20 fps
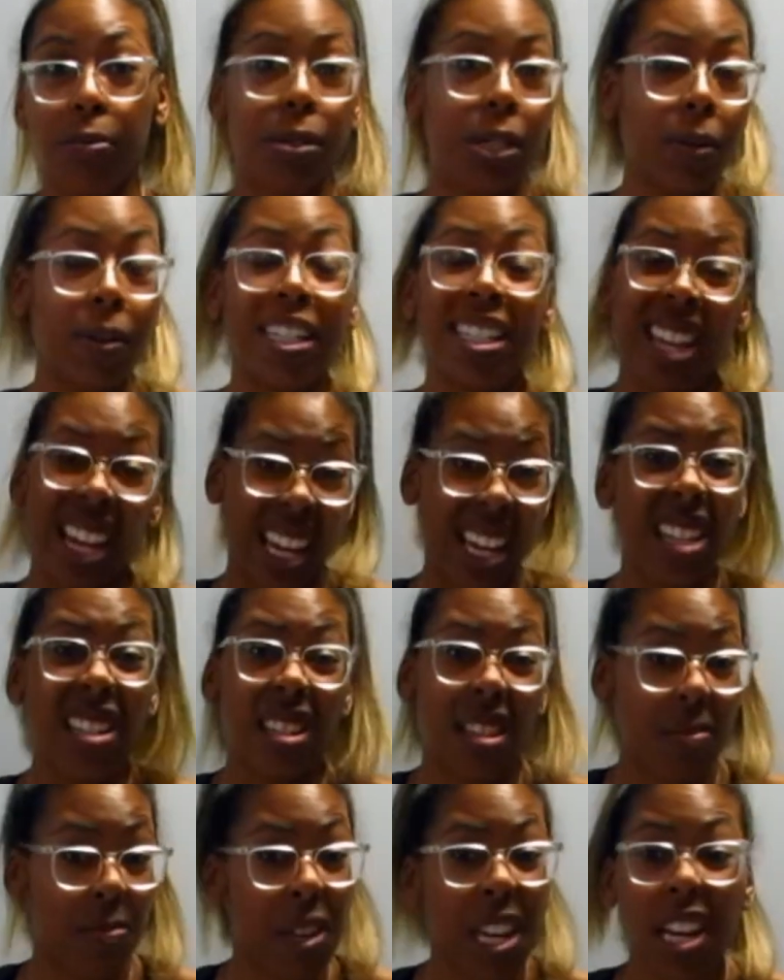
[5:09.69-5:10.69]
so it
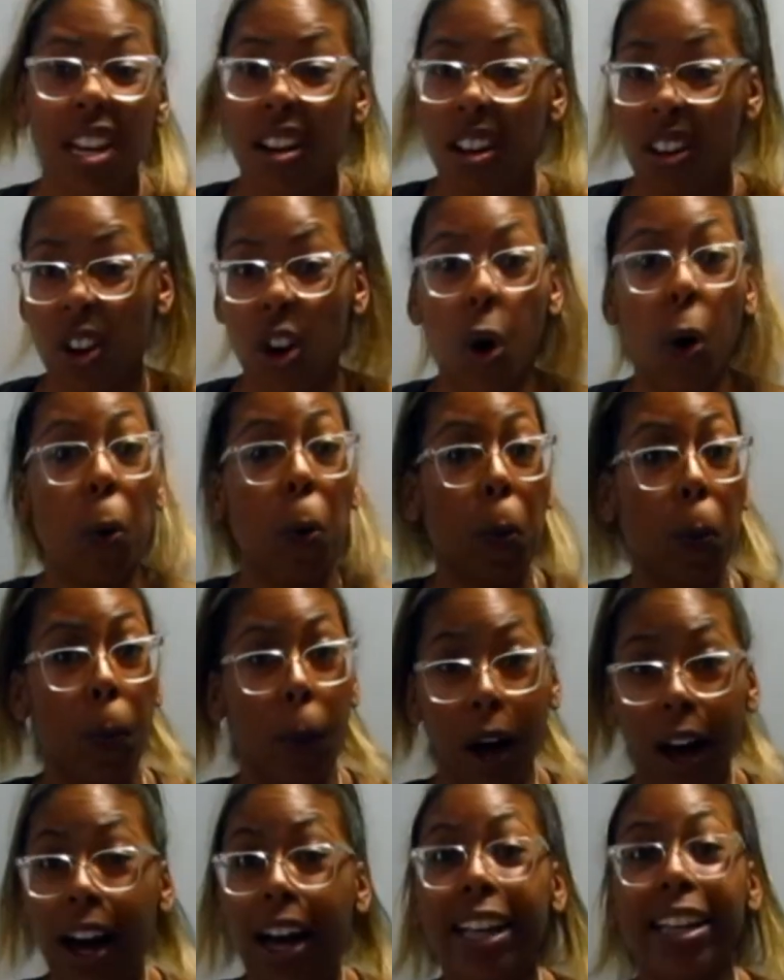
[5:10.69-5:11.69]
takes me a
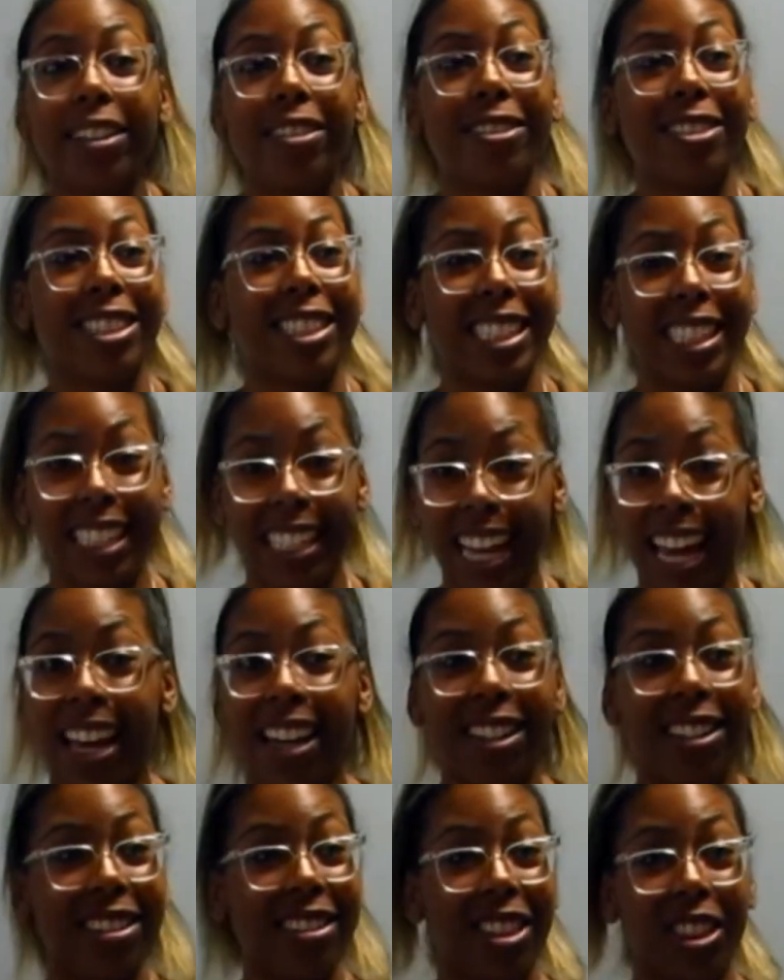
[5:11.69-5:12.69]
while to
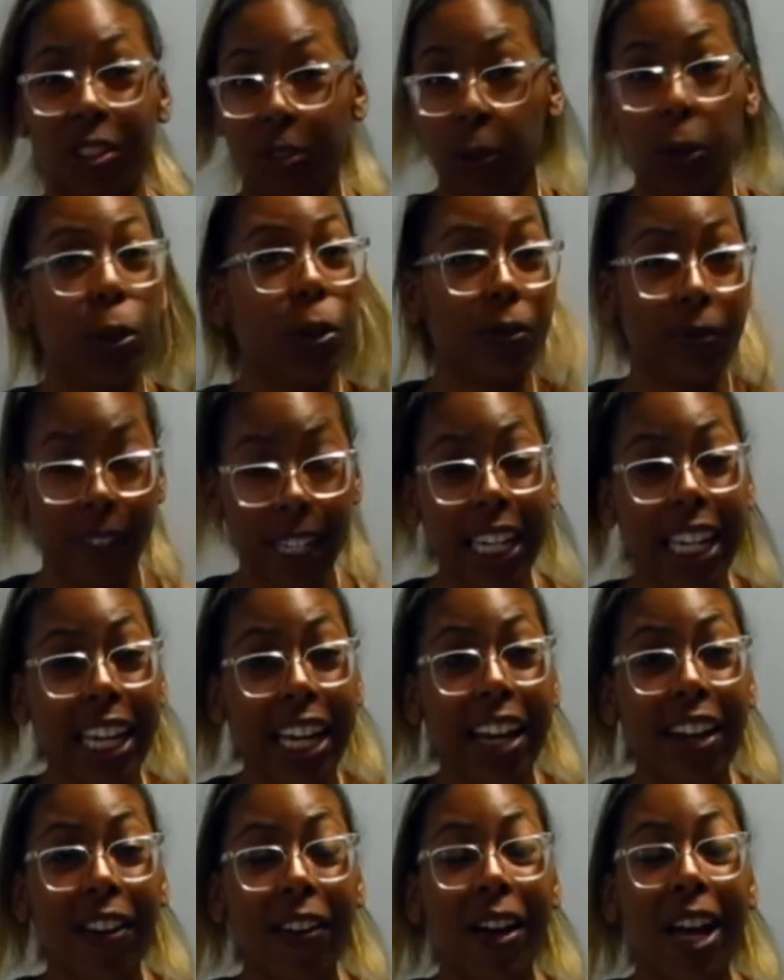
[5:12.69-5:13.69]
get through a
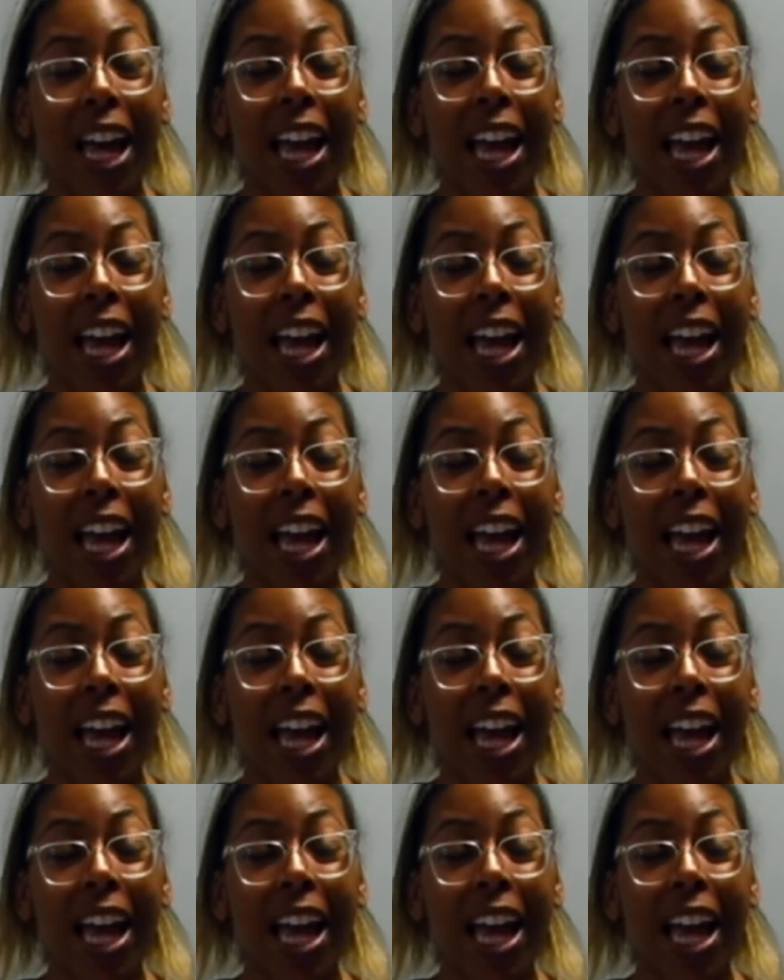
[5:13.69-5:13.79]
video.